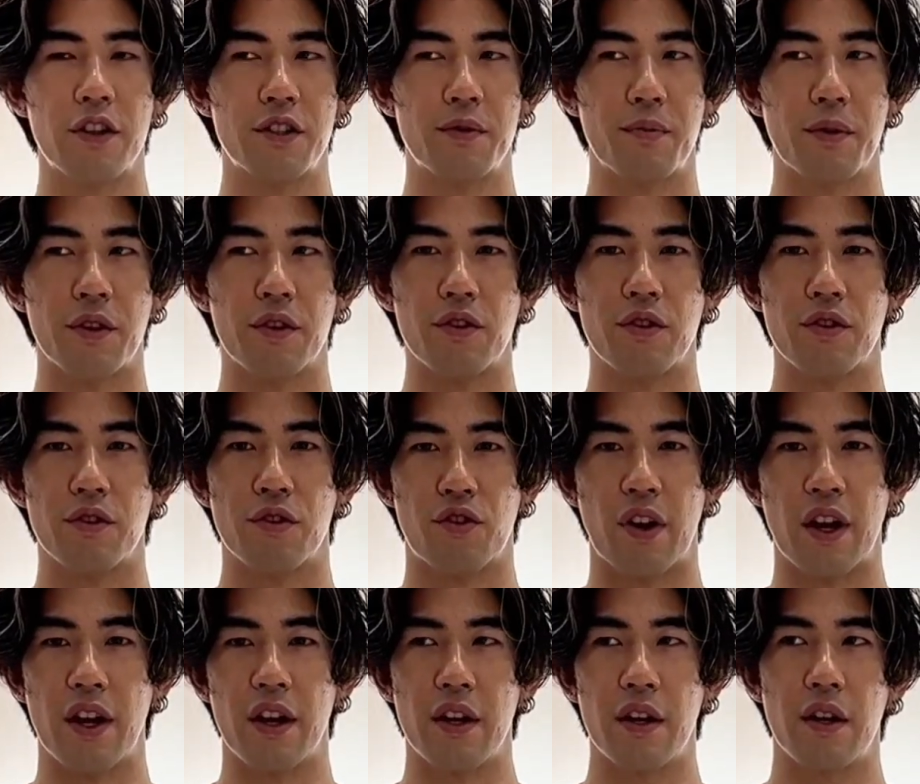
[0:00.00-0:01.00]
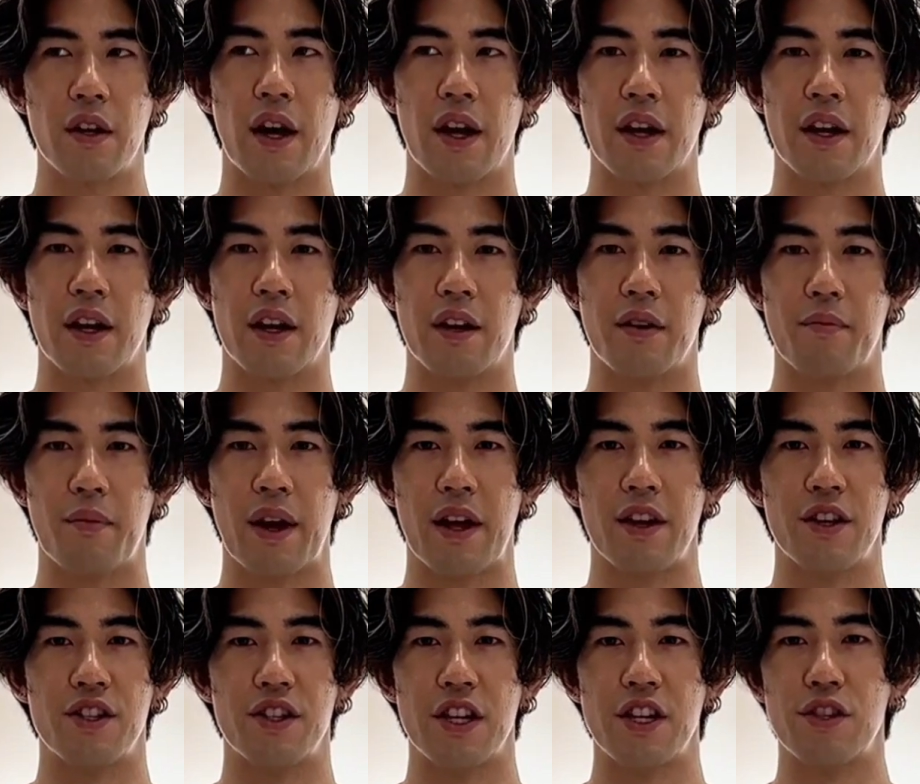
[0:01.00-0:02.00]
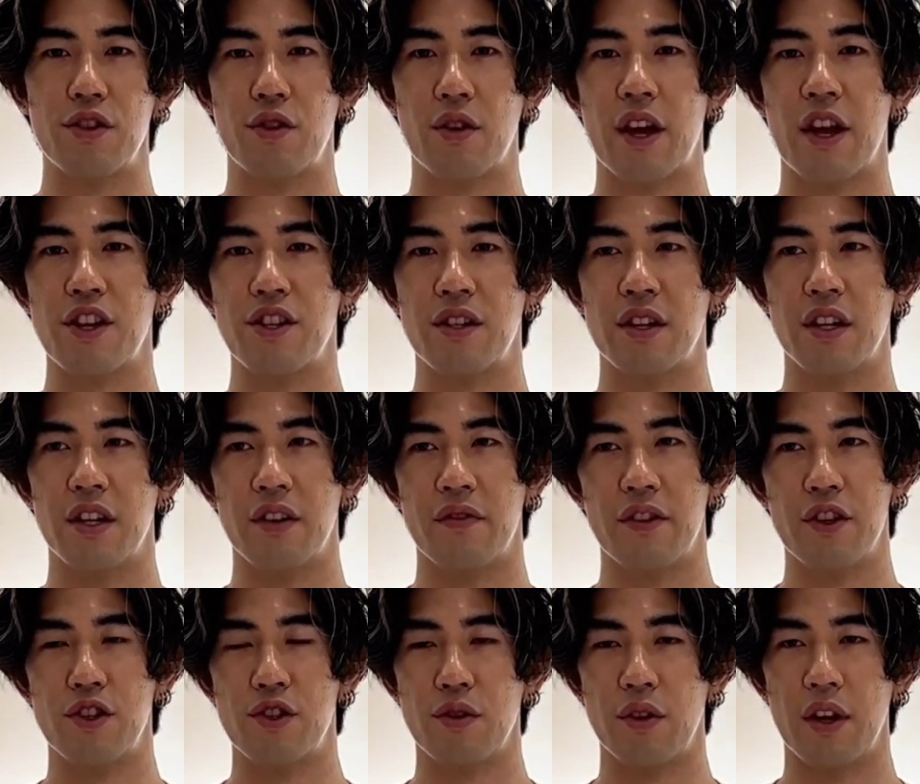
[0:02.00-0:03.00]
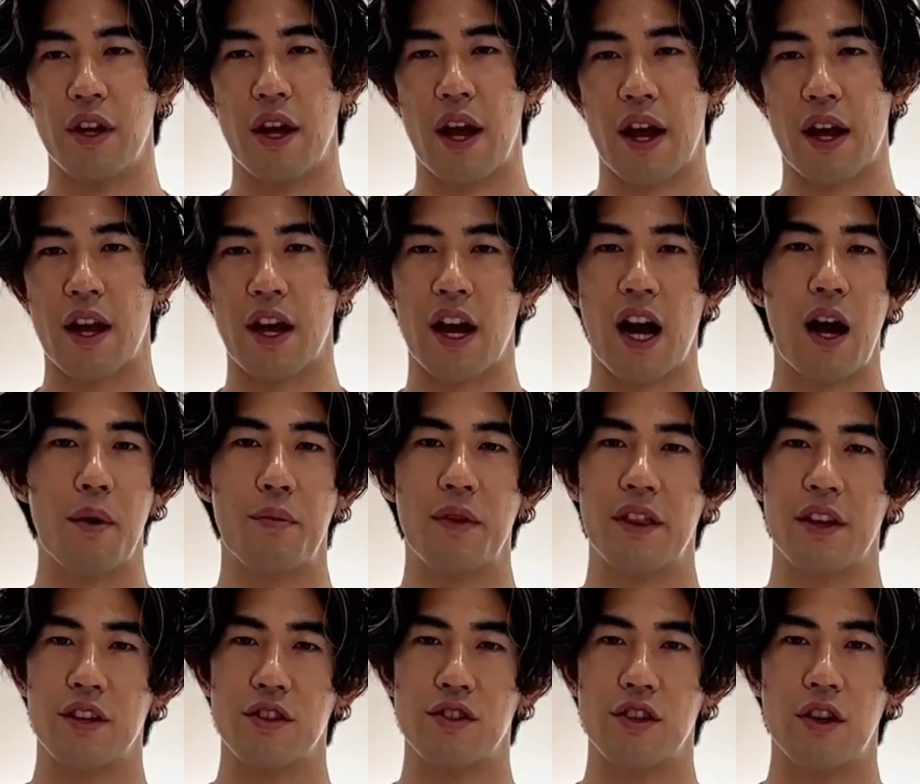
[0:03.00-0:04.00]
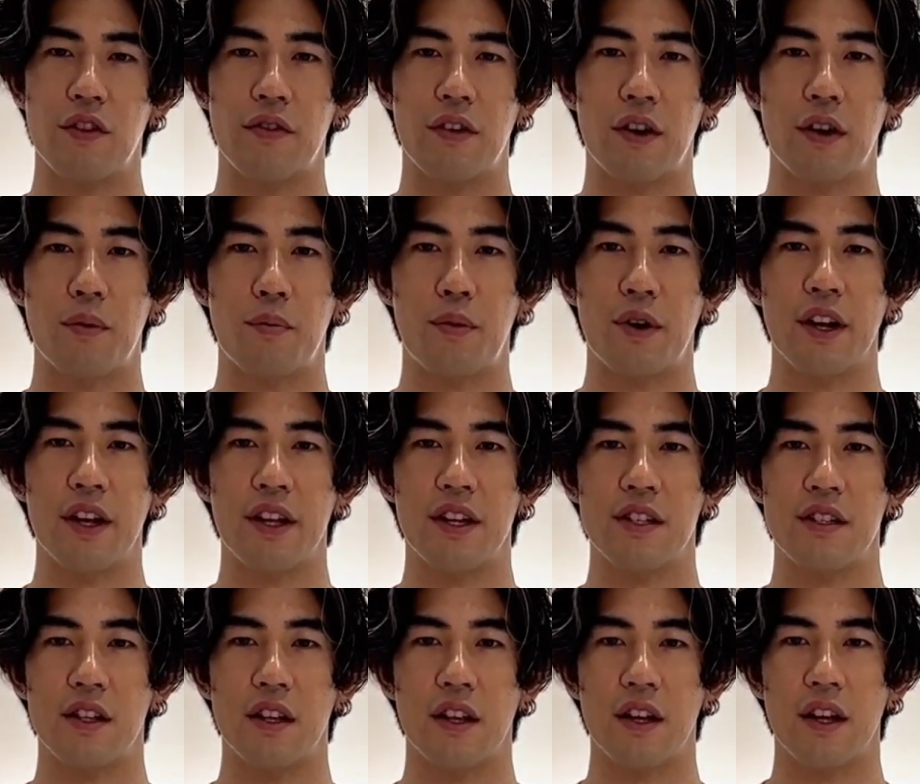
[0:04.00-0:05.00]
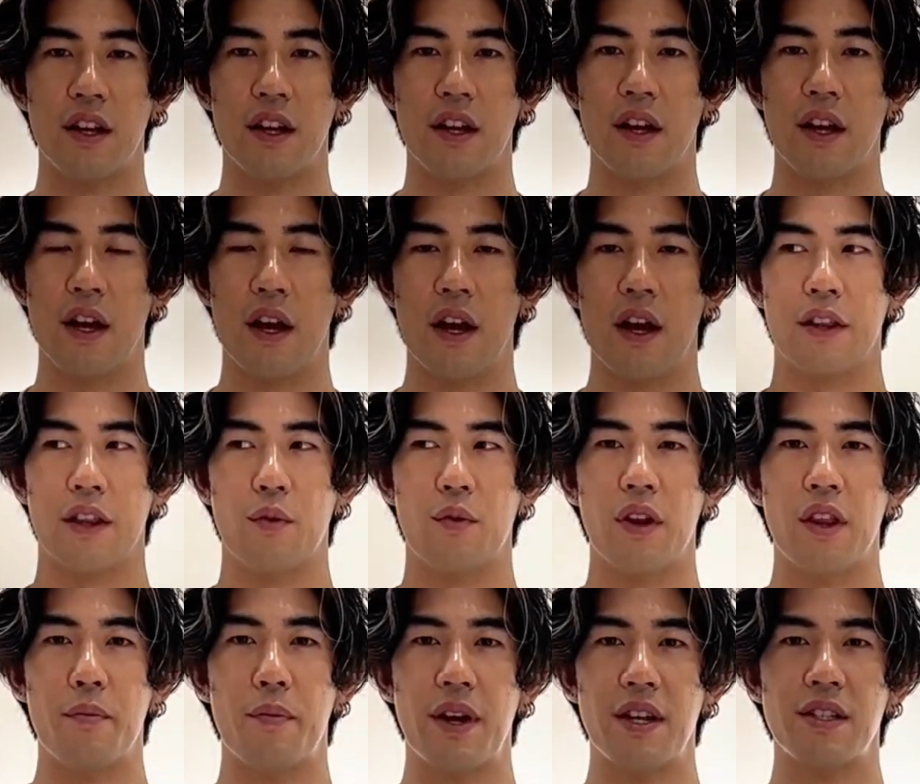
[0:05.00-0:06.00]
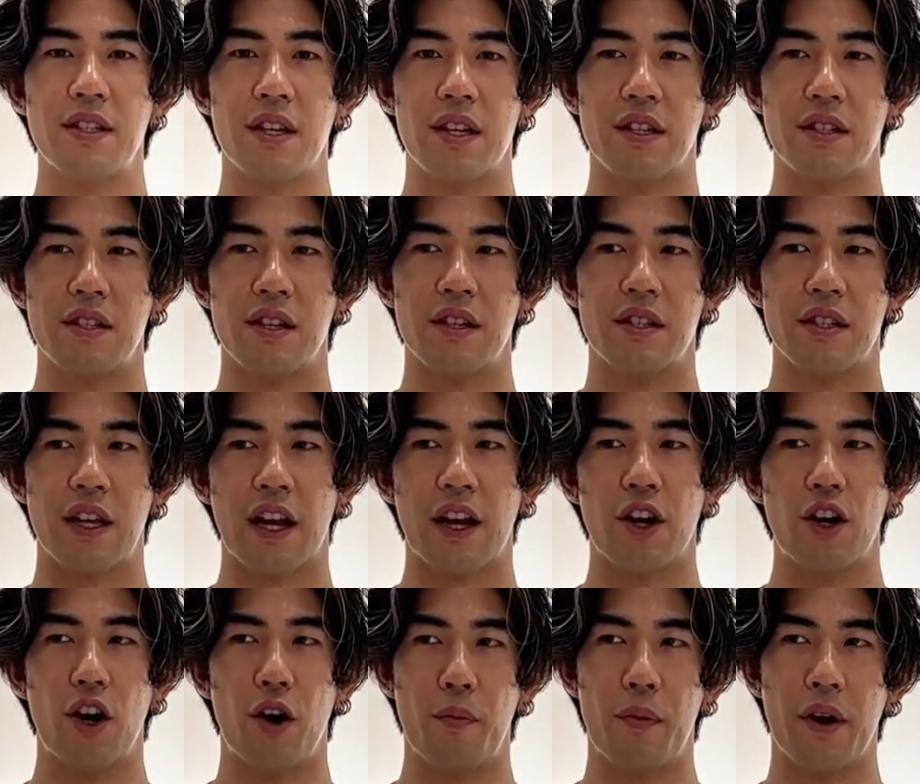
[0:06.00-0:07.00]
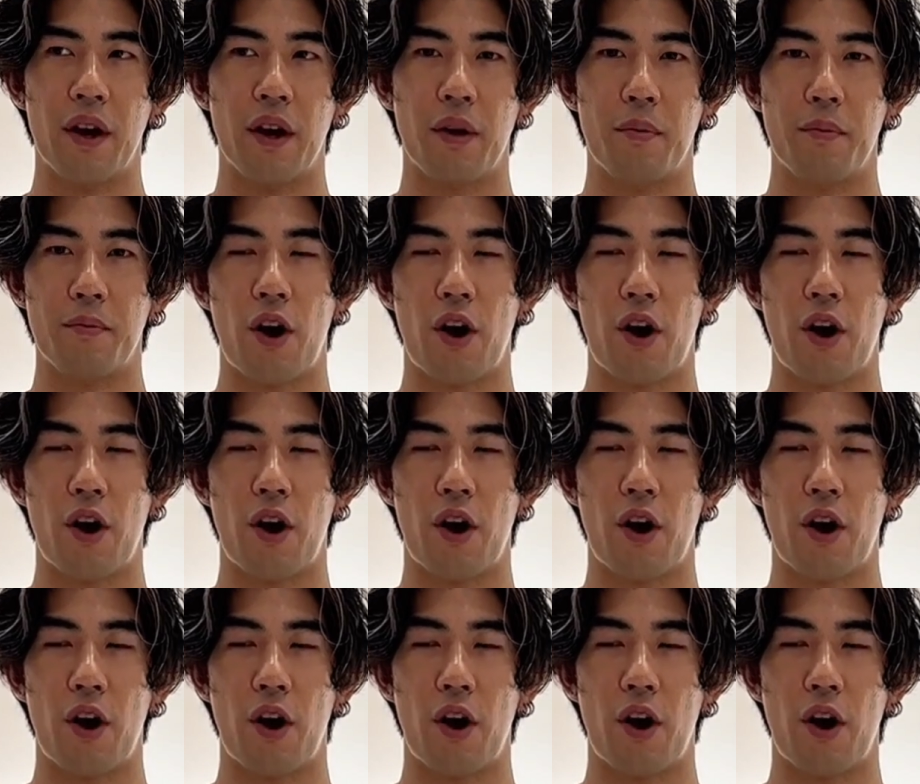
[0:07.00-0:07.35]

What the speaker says: it's been great. I can manage each location individually. I can copy things over pretty easily. I think one of the best things is I can open up